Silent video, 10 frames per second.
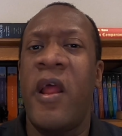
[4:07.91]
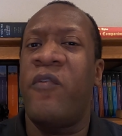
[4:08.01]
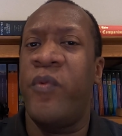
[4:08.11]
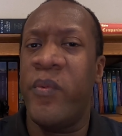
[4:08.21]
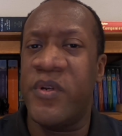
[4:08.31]
Now,
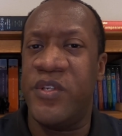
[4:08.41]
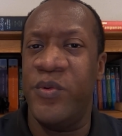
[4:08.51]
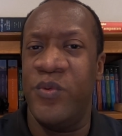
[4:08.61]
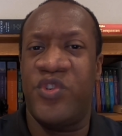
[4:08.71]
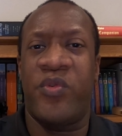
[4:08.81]
if we were
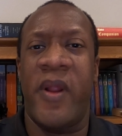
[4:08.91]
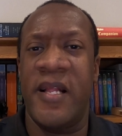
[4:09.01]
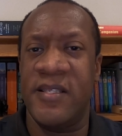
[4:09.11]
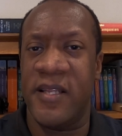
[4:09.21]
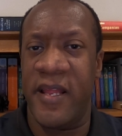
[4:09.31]
to
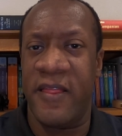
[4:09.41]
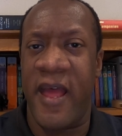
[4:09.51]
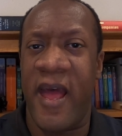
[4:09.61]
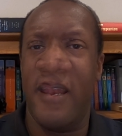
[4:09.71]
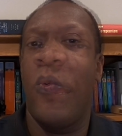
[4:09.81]
translate
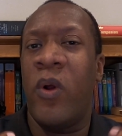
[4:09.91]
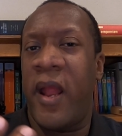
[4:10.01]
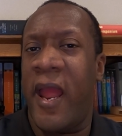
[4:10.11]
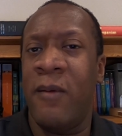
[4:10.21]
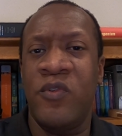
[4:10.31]
that, what
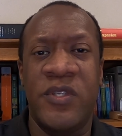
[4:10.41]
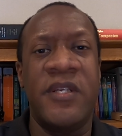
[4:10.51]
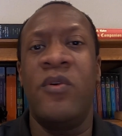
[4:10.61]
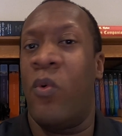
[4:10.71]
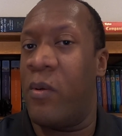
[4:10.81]

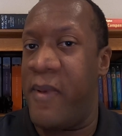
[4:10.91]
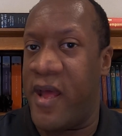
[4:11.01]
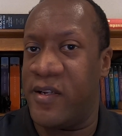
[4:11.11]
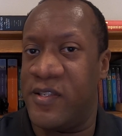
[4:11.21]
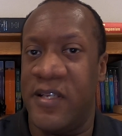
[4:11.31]
Hamilton or
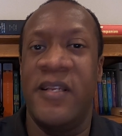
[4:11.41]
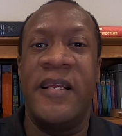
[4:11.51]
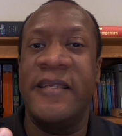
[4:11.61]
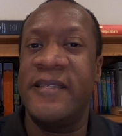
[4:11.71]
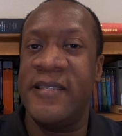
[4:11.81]
Madison
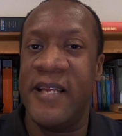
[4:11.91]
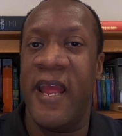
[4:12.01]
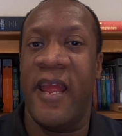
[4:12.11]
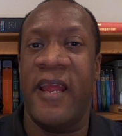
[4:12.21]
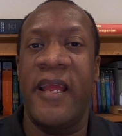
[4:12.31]
is
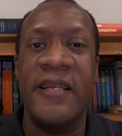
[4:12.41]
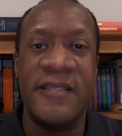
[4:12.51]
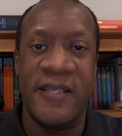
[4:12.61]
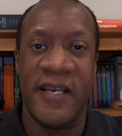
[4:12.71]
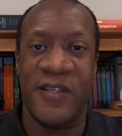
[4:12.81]
saying
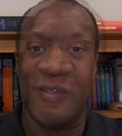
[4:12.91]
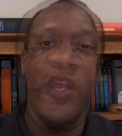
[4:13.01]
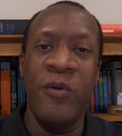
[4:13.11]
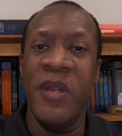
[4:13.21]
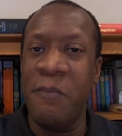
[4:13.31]
is this.
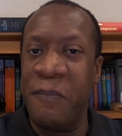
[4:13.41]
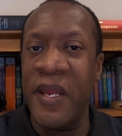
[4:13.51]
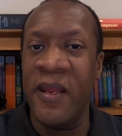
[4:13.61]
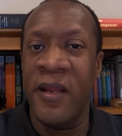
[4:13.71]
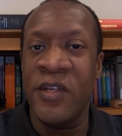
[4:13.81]
Human
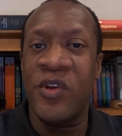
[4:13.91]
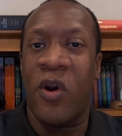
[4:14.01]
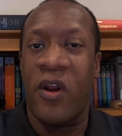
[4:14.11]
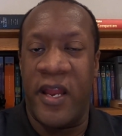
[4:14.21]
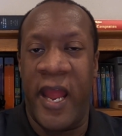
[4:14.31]
beings
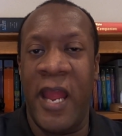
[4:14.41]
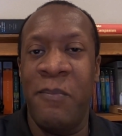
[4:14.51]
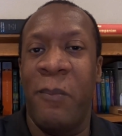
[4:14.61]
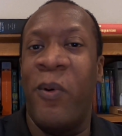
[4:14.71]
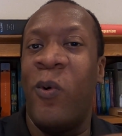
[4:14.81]
are
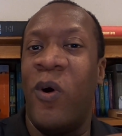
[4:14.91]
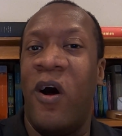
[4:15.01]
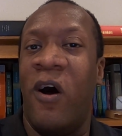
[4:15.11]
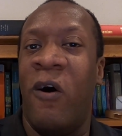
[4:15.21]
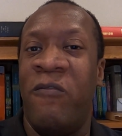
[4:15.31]
capable
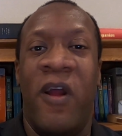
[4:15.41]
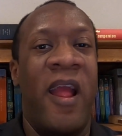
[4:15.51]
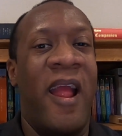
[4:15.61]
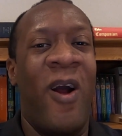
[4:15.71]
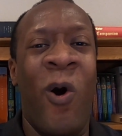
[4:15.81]
of
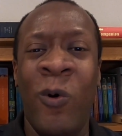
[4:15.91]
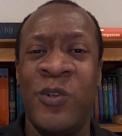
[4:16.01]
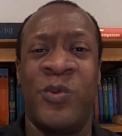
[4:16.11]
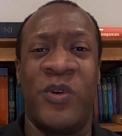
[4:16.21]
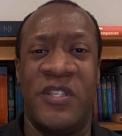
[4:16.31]
all
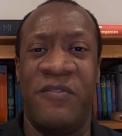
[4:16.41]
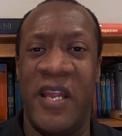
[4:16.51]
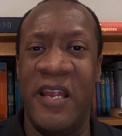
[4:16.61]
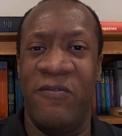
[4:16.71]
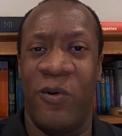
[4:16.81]
sorts
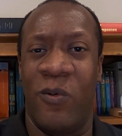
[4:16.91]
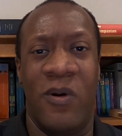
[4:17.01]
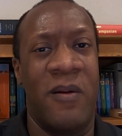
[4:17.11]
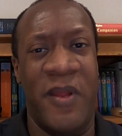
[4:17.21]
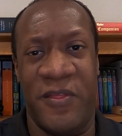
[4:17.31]
of evil.
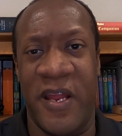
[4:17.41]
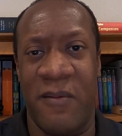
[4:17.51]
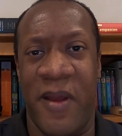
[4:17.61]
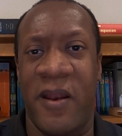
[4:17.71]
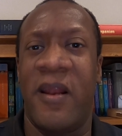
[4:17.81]
I mean, think
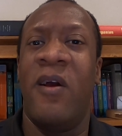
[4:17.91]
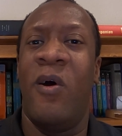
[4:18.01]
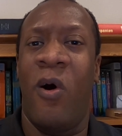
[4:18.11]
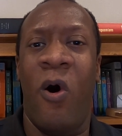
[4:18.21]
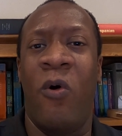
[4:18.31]
about it.
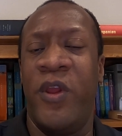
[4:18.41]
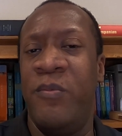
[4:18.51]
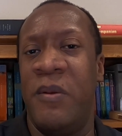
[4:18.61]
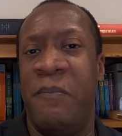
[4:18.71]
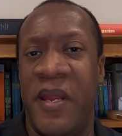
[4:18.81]
All
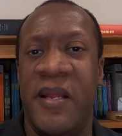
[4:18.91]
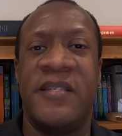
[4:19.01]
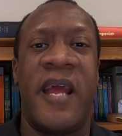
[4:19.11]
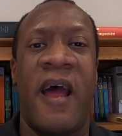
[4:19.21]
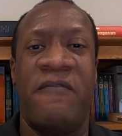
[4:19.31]
human
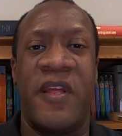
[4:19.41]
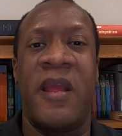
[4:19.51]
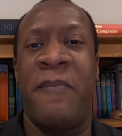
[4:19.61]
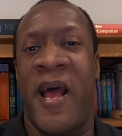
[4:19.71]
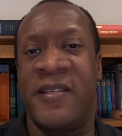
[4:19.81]
beings have the
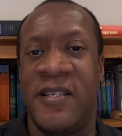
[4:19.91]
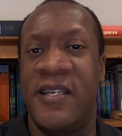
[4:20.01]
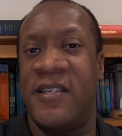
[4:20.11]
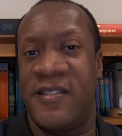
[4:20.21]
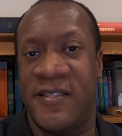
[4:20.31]

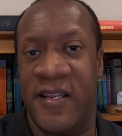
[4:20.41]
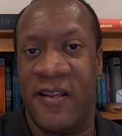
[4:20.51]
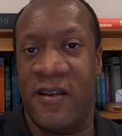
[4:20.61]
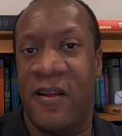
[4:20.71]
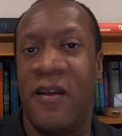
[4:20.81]
capacity to sin.